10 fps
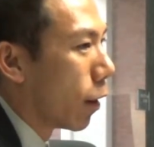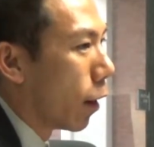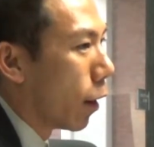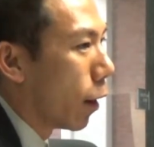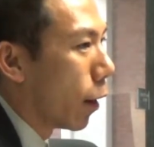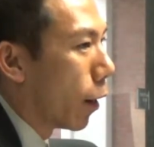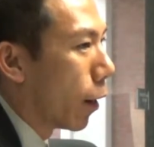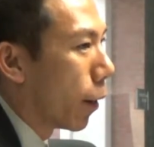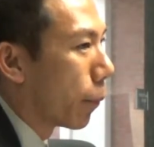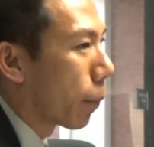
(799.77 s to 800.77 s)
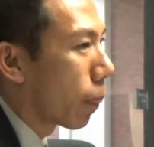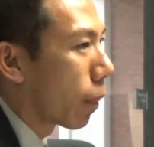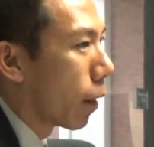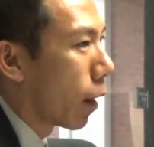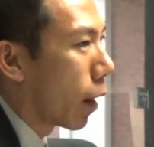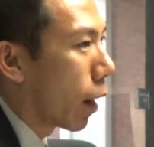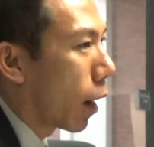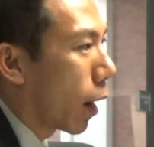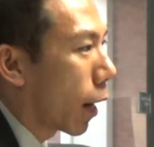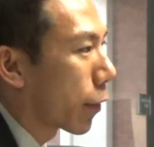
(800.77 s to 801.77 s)

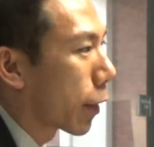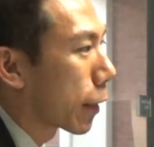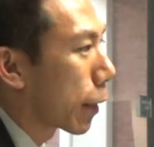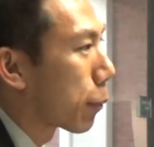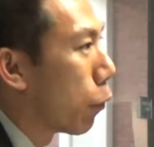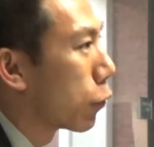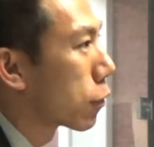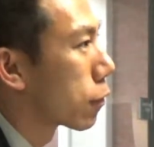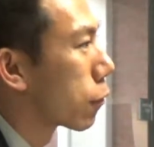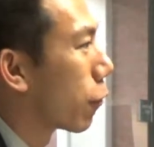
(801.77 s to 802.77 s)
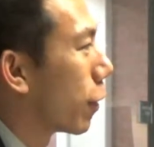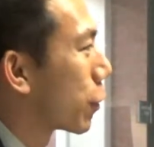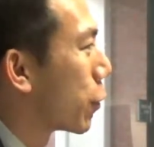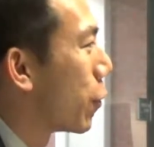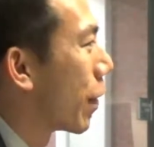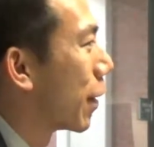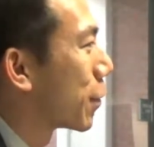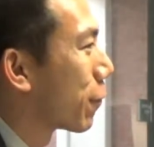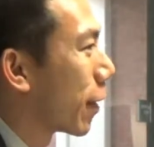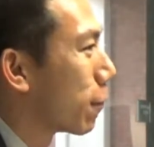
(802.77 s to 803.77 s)
I think, like most traditional
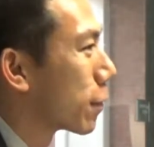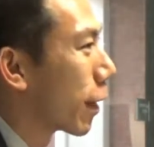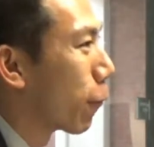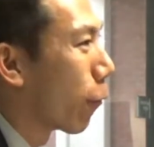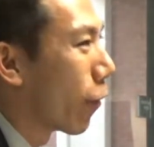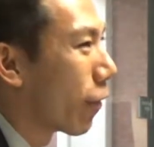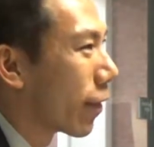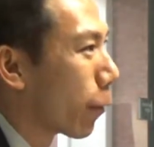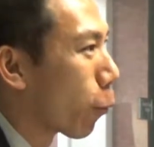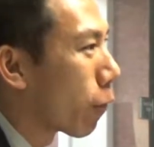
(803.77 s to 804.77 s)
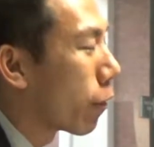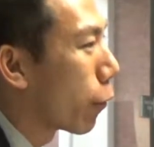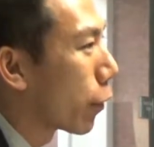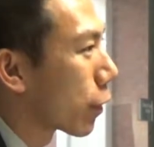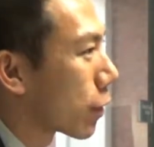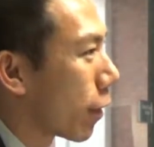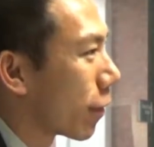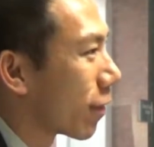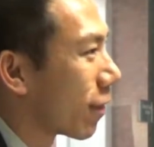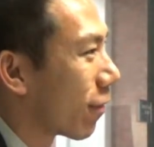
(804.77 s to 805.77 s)
Asian families, they weren't very
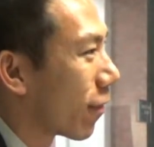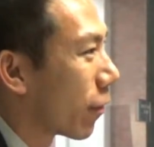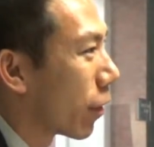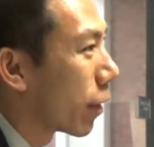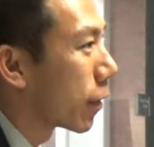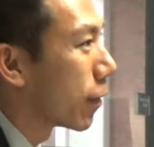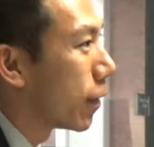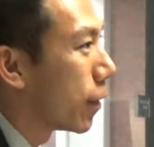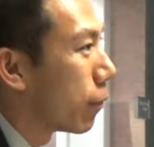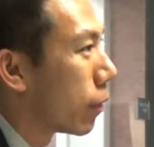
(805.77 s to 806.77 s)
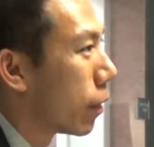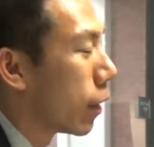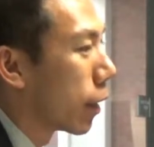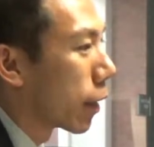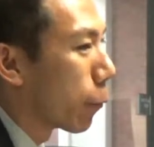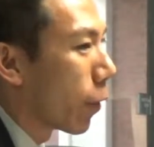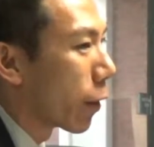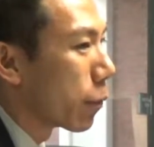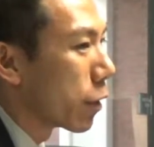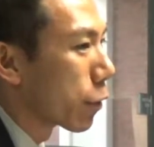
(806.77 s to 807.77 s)
excited, right? They
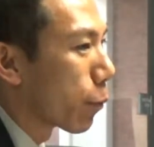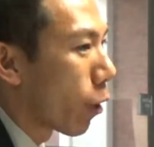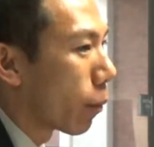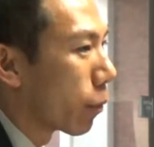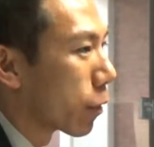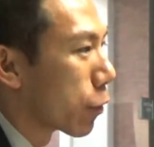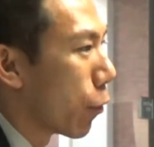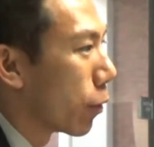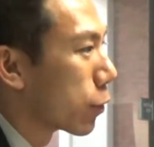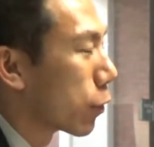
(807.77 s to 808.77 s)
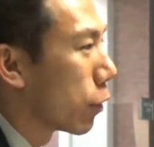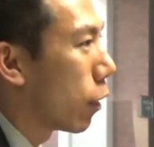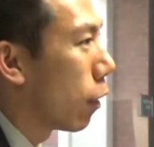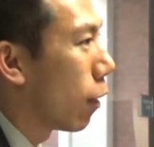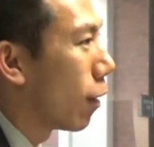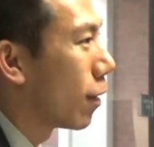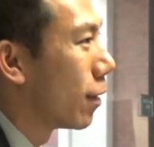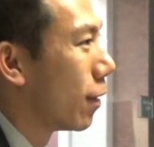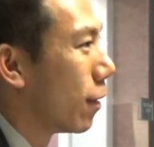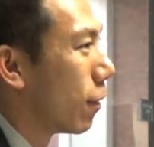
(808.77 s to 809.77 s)
wanted me to probably go into law,
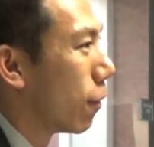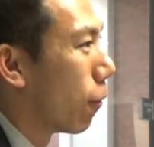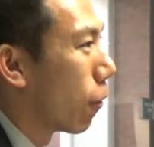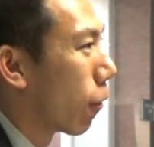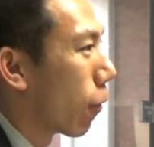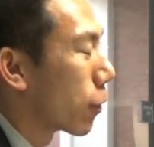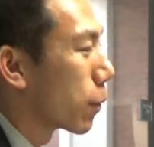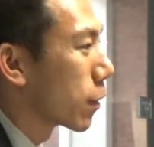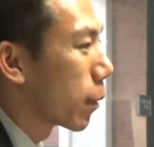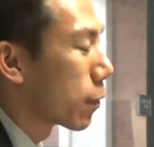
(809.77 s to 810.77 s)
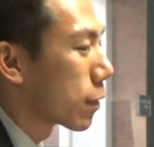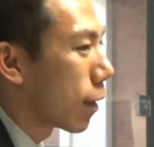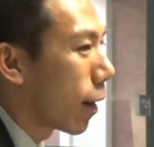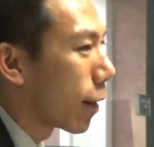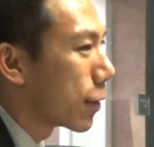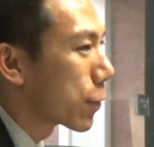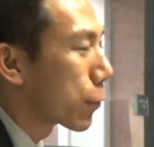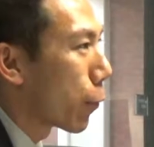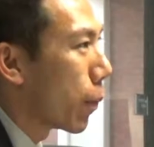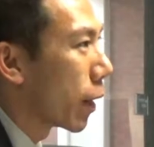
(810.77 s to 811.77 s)
or some type of science,
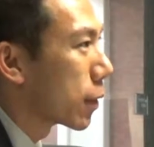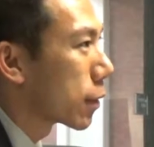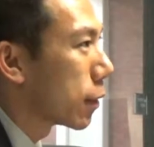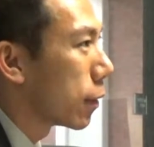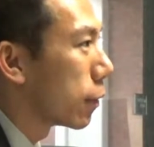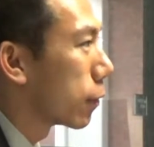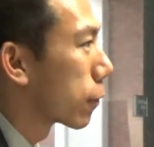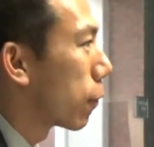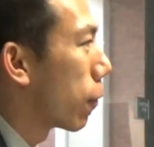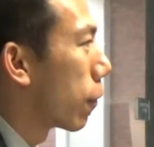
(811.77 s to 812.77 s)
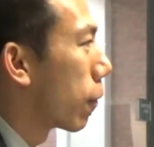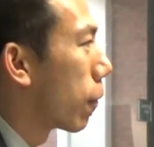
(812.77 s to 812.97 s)
or medicine, or